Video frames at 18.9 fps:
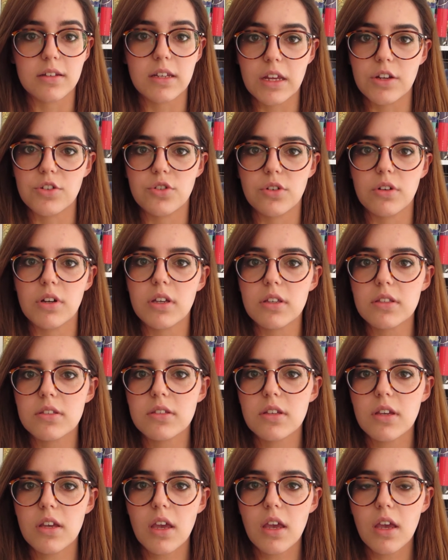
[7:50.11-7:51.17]

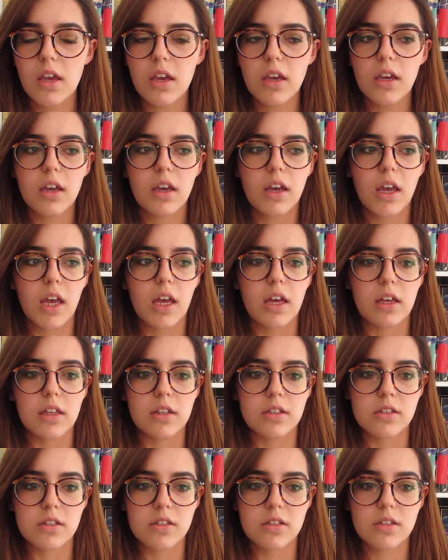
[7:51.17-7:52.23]
dangerous
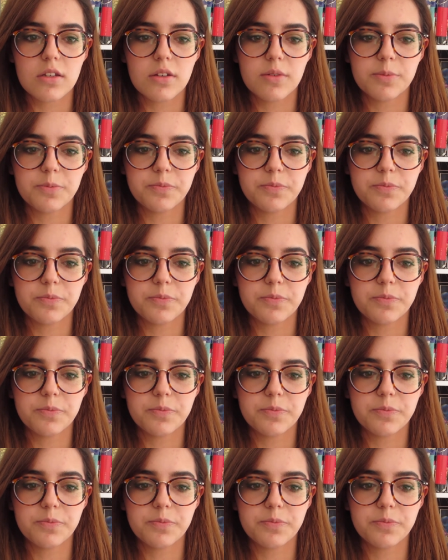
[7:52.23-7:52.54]
and